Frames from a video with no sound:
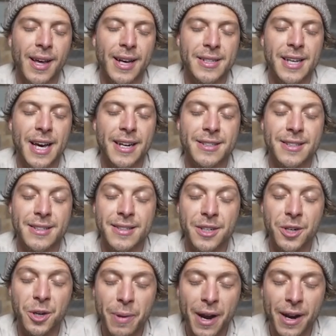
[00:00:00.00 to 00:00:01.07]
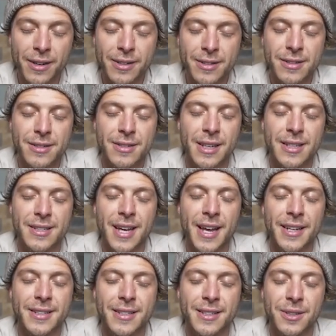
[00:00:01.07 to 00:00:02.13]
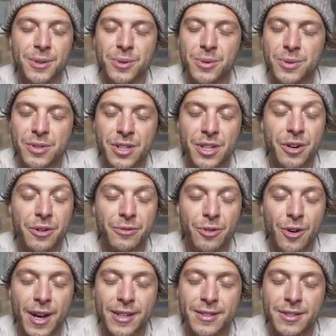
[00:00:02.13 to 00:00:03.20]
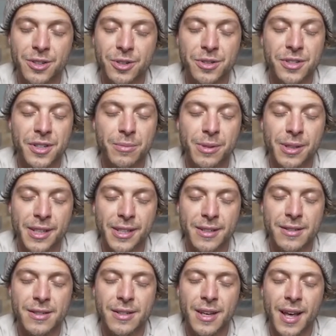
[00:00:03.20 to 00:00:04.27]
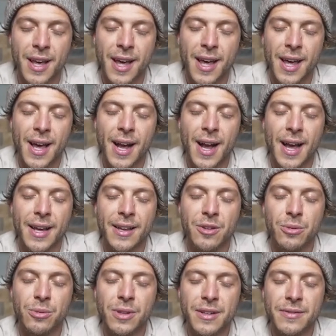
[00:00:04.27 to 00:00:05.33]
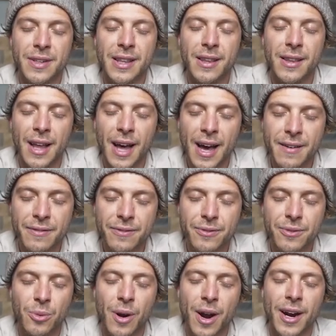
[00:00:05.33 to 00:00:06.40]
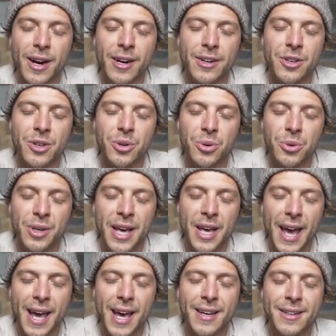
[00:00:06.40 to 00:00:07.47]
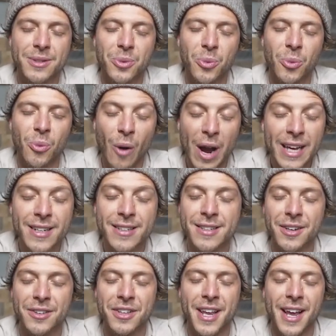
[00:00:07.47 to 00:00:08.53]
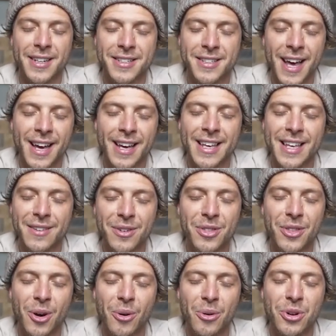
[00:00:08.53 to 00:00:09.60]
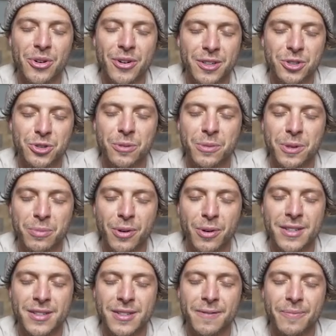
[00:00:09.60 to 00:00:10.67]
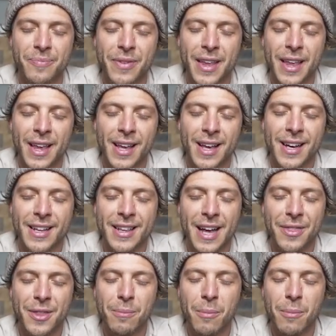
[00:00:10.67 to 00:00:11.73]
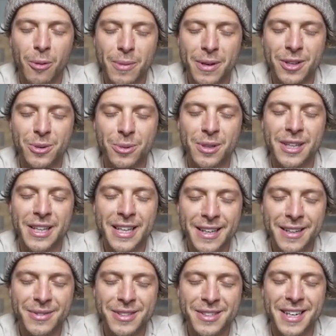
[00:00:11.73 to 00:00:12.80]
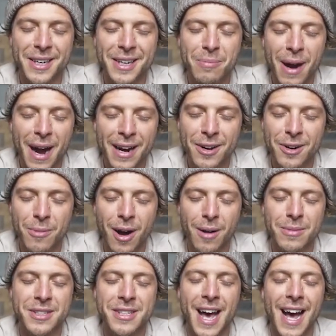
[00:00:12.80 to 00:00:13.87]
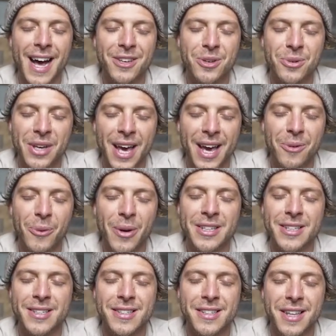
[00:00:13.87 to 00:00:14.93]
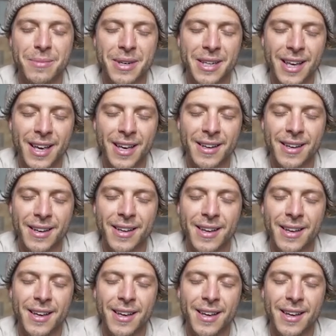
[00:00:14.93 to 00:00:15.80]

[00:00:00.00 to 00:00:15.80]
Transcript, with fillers: excited to see your parents, excited to see your friends, your siblings, and you live a life where you can't wait till the next day, even though you're extremely present. That the moment you leave and say goodbye to your mom and dad, you can't wait to see them again.